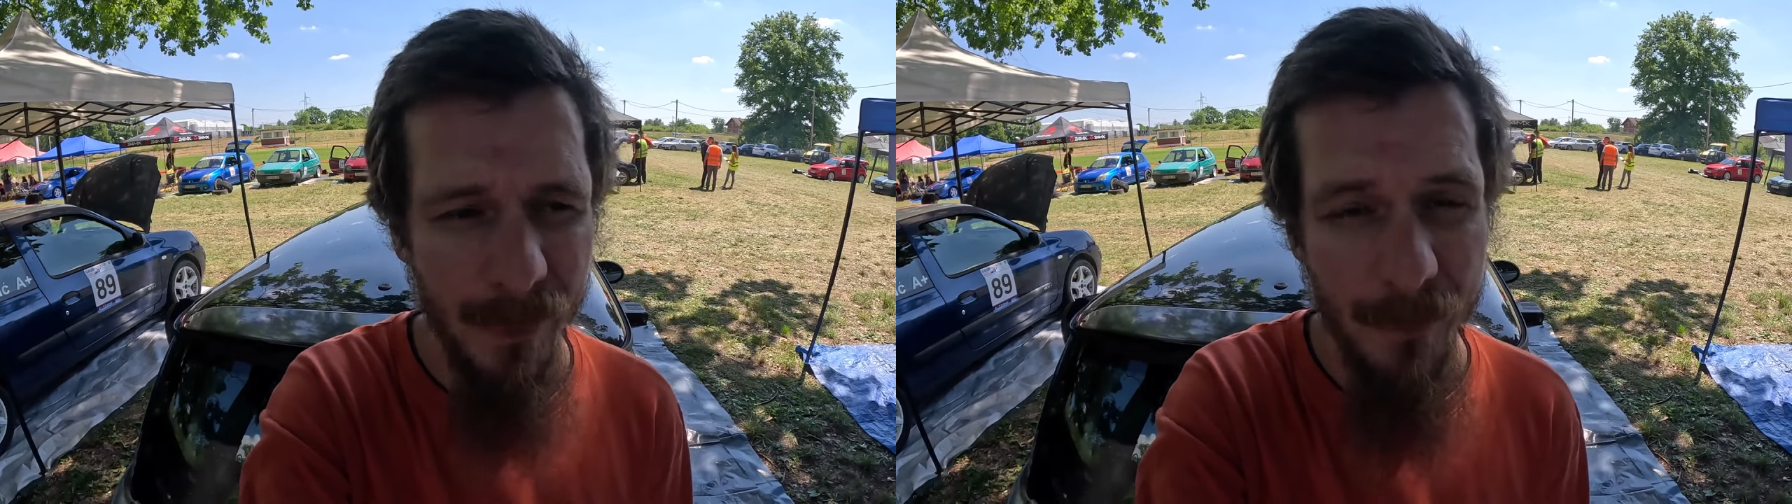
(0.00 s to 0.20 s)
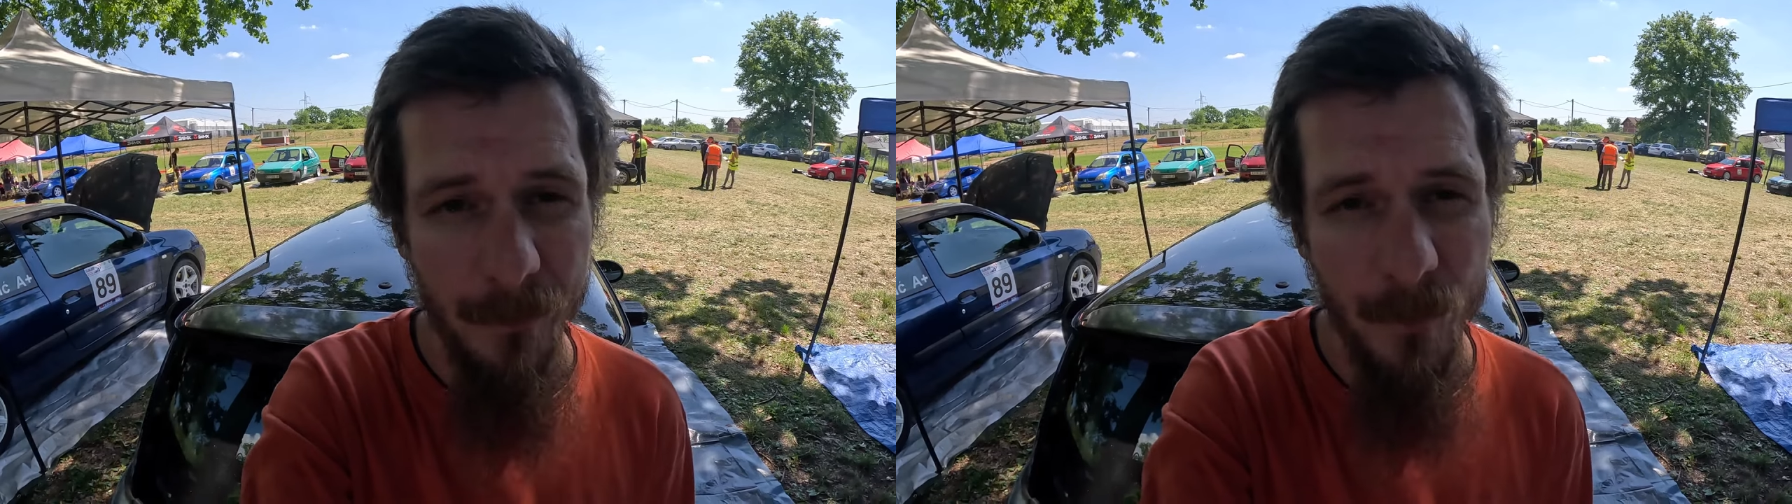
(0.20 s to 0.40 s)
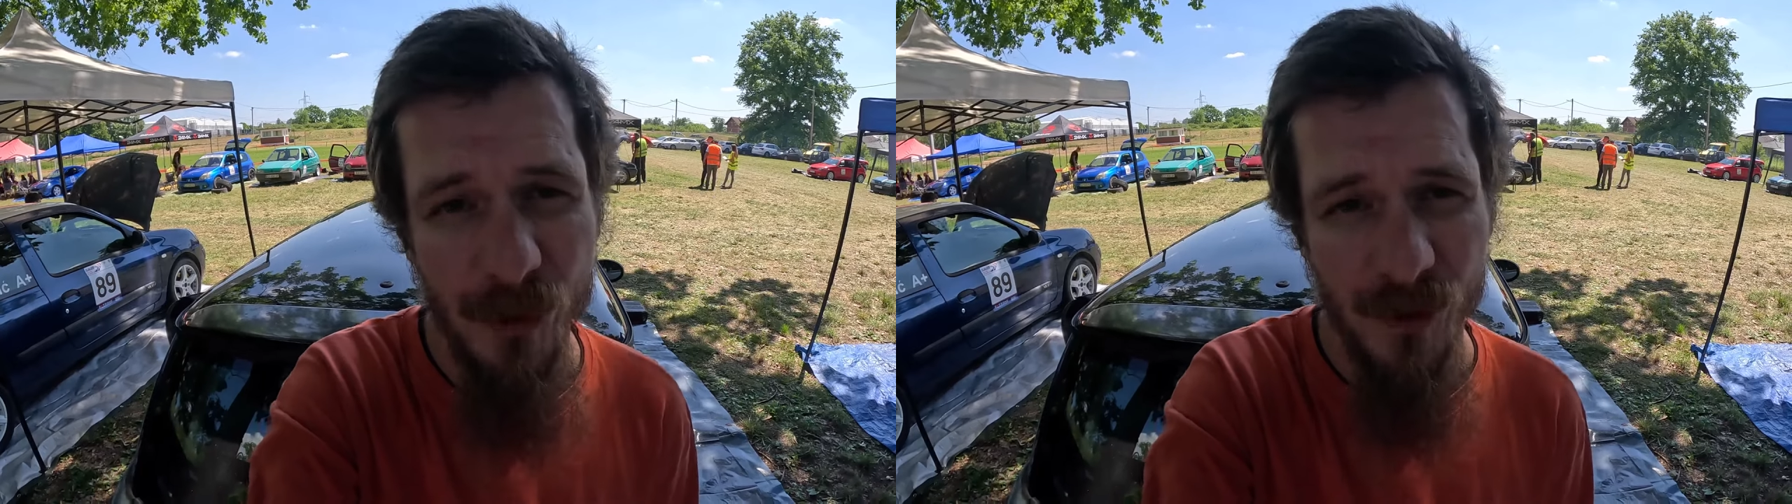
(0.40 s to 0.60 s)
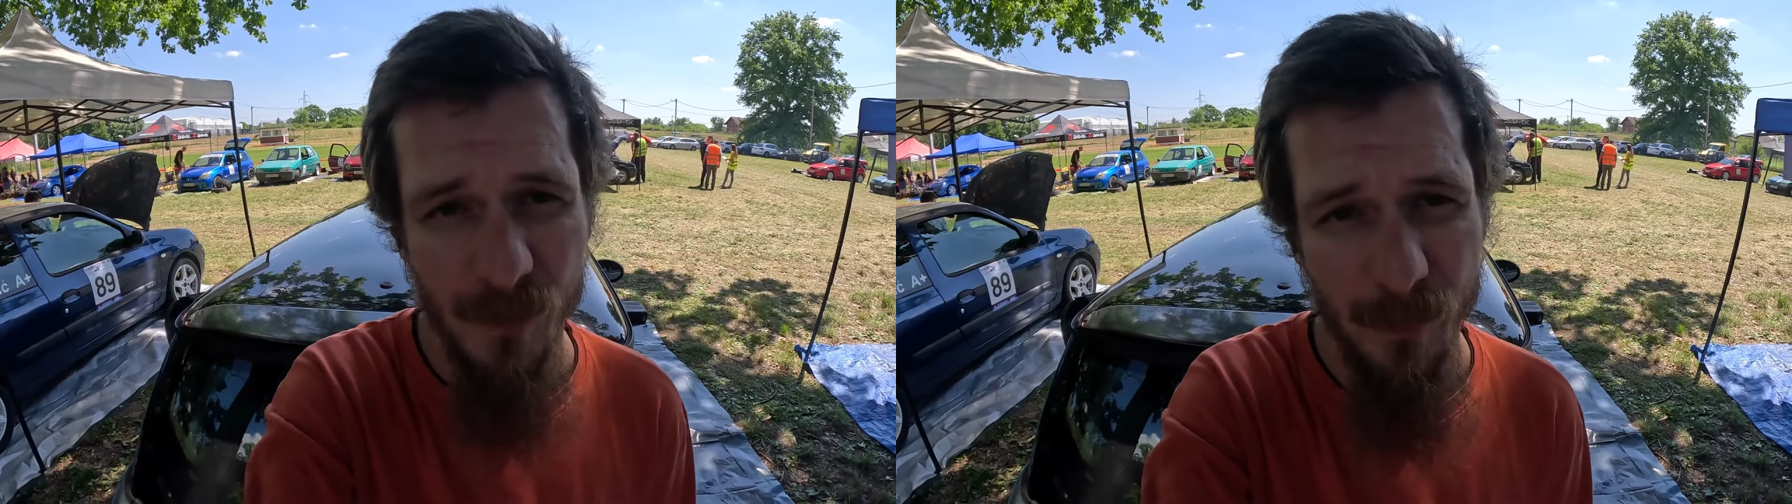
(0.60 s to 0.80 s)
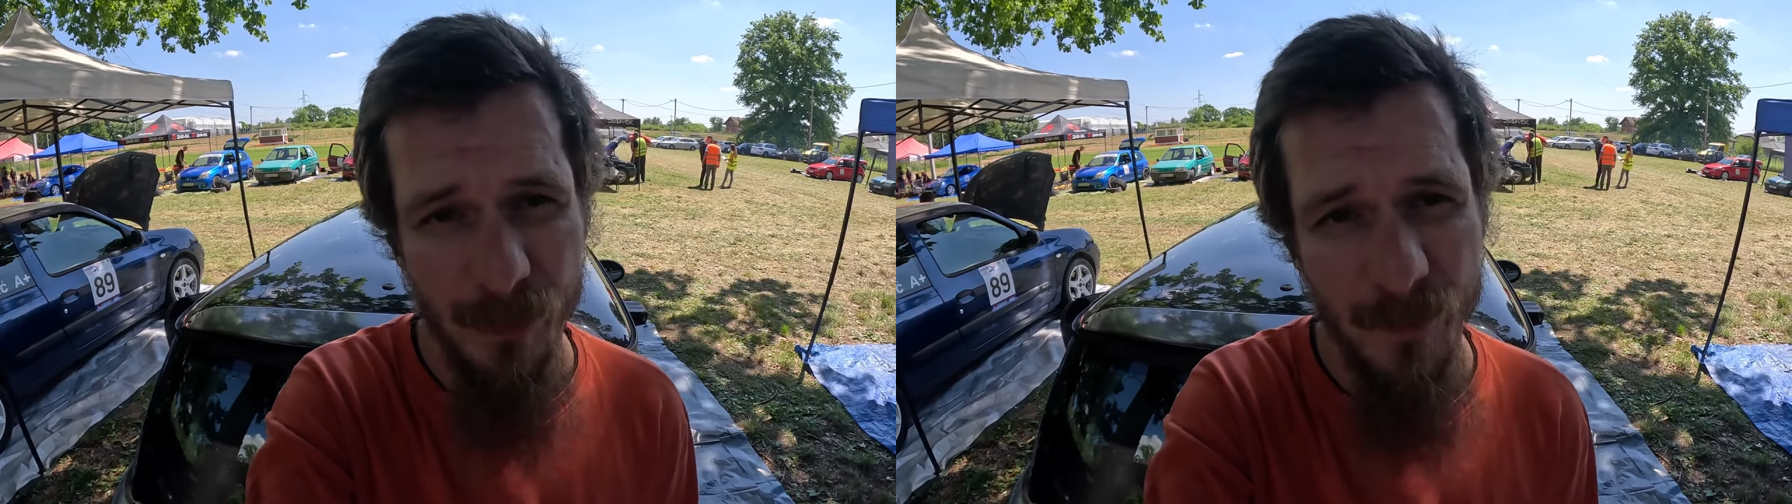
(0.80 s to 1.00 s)

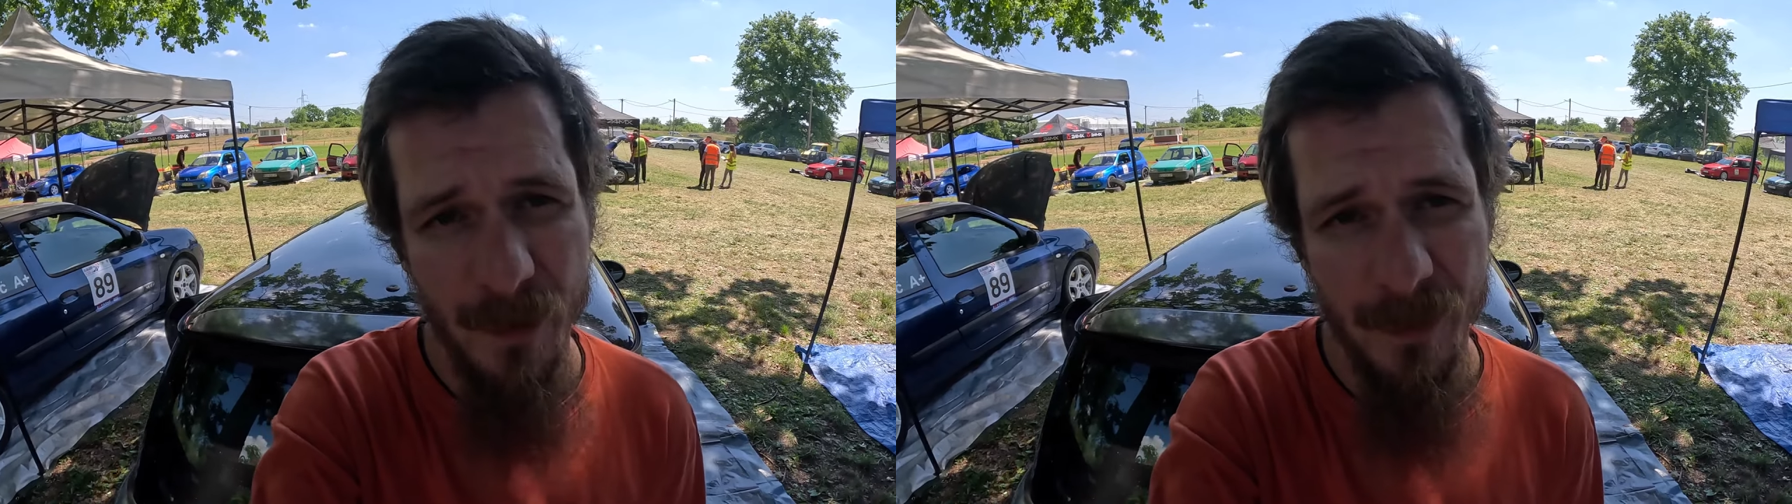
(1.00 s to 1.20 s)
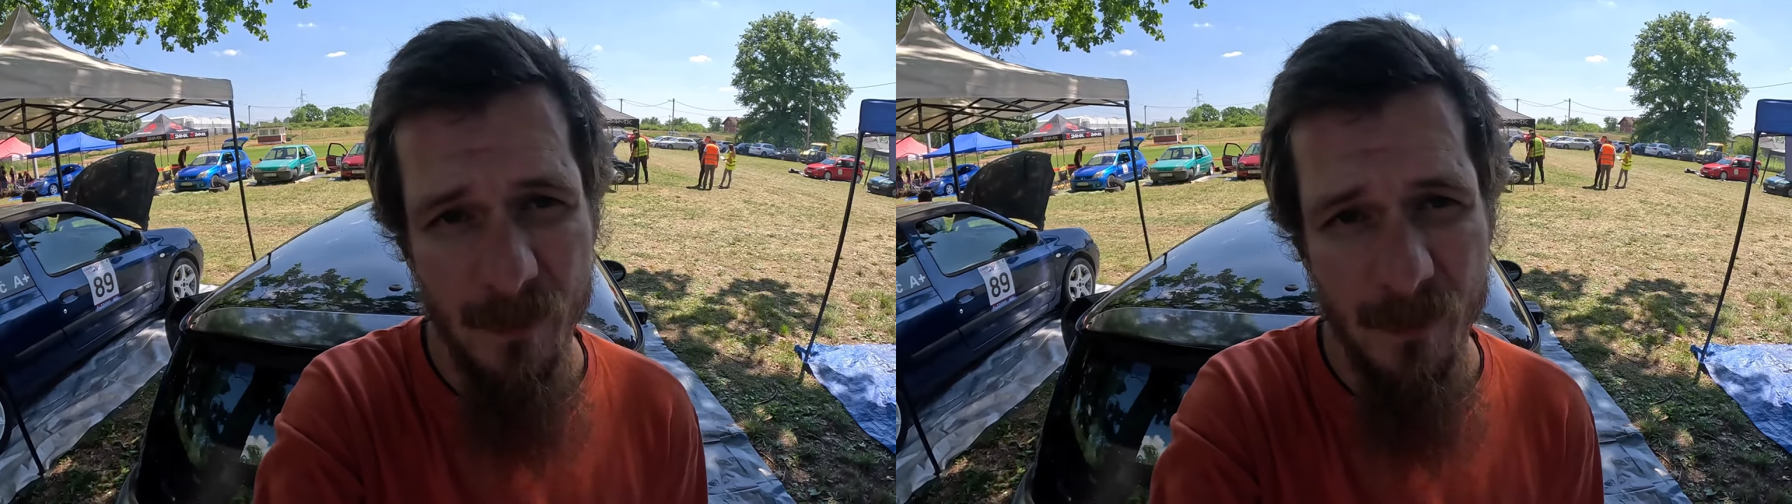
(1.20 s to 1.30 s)
Unfortunately, we don't have